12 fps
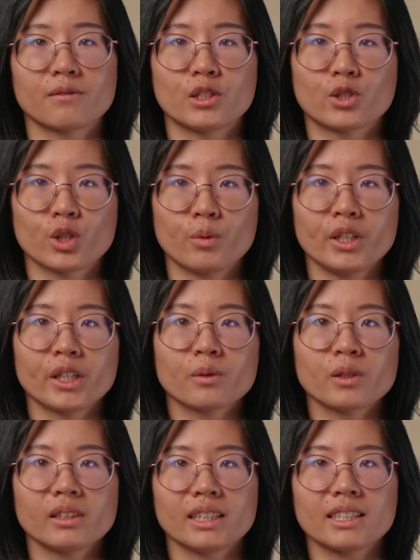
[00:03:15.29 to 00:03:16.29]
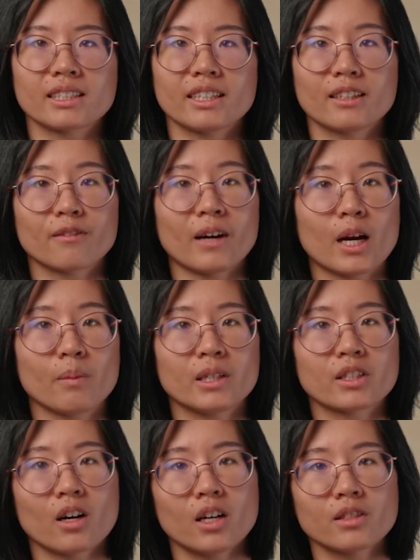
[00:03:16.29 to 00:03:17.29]
of distributing a release in the
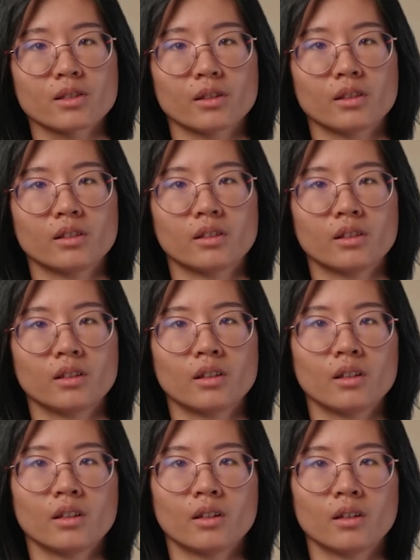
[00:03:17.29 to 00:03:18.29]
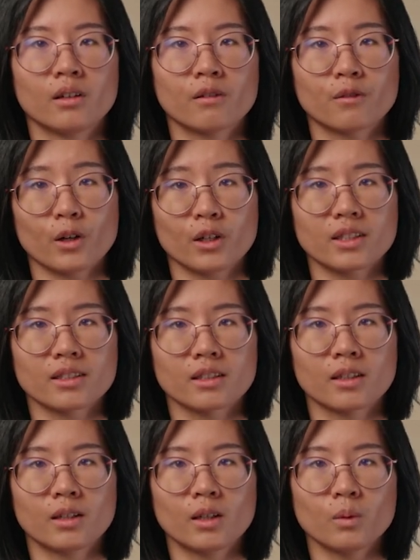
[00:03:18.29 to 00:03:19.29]
Firebase console.
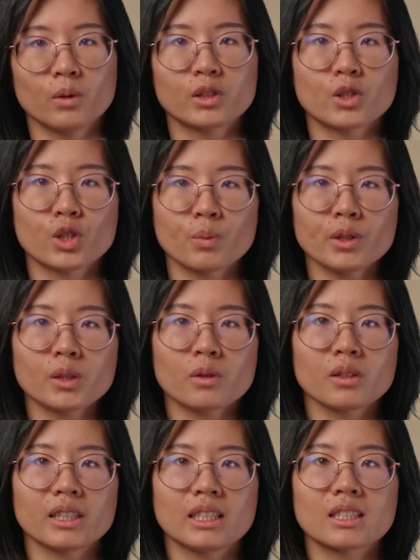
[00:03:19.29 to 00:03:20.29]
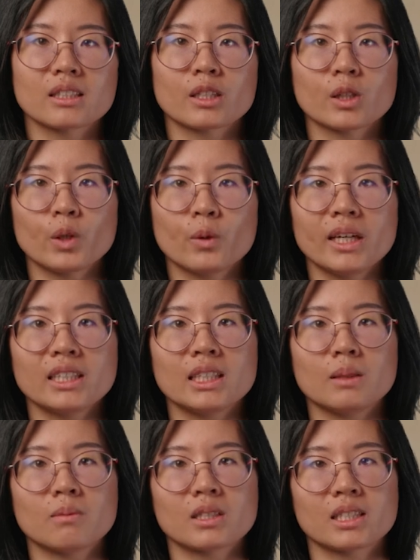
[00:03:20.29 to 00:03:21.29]
First, we'll distribute the release to the QA
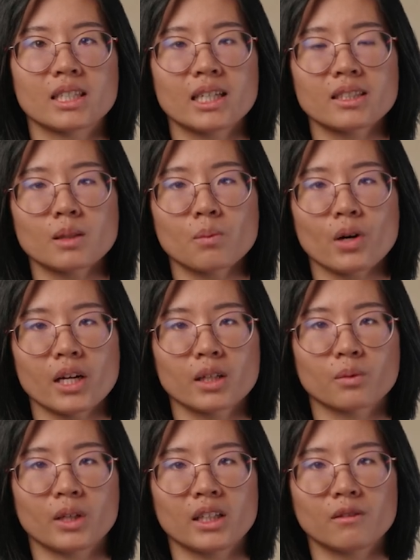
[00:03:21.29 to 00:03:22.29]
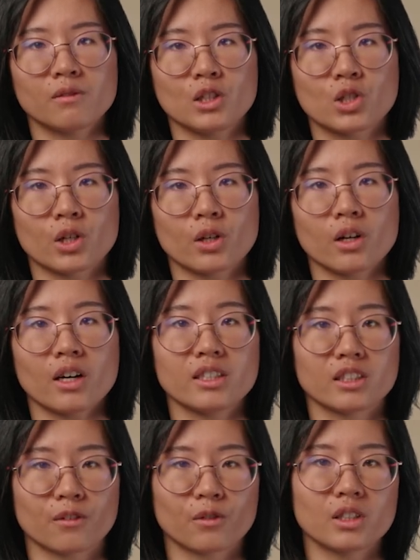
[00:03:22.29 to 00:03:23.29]
team to test the product rating feature on
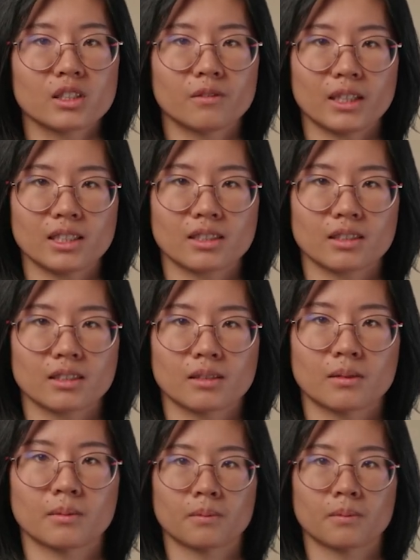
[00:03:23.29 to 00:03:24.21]
different devices.